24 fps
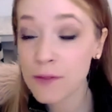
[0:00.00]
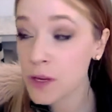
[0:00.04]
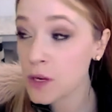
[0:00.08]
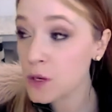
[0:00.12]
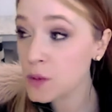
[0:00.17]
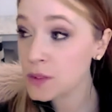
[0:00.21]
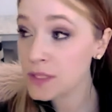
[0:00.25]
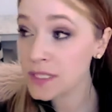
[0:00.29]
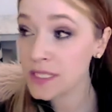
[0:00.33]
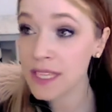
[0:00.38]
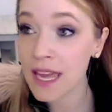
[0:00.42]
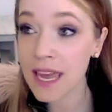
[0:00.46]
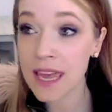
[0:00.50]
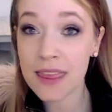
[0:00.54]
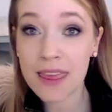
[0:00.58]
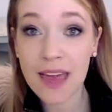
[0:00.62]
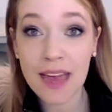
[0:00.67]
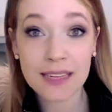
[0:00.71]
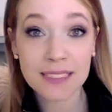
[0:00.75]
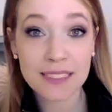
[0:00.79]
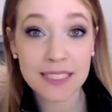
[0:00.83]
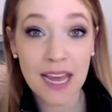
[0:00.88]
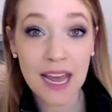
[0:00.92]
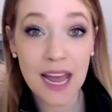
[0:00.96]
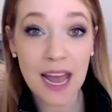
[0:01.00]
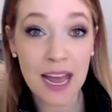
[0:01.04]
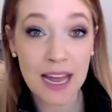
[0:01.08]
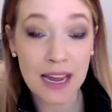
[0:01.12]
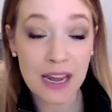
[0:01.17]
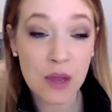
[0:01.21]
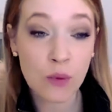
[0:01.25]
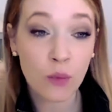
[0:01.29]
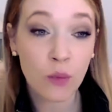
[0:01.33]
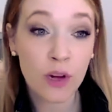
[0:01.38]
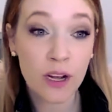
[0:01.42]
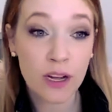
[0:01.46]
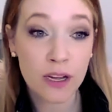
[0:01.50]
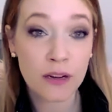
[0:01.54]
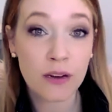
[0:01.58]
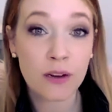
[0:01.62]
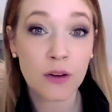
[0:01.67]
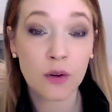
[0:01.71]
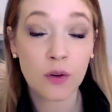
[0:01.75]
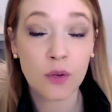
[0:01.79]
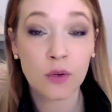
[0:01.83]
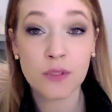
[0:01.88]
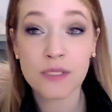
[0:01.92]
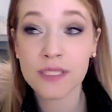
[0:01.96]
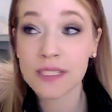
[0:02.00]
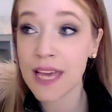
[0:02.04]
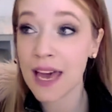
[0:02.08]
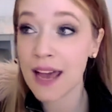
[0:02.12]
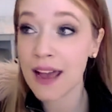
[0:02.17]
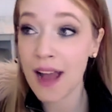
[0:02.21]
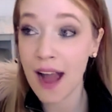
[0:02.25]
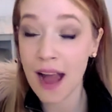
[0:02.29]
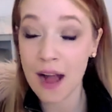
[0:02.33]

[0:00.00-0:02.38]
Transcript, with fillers: you say that to anyone who's like,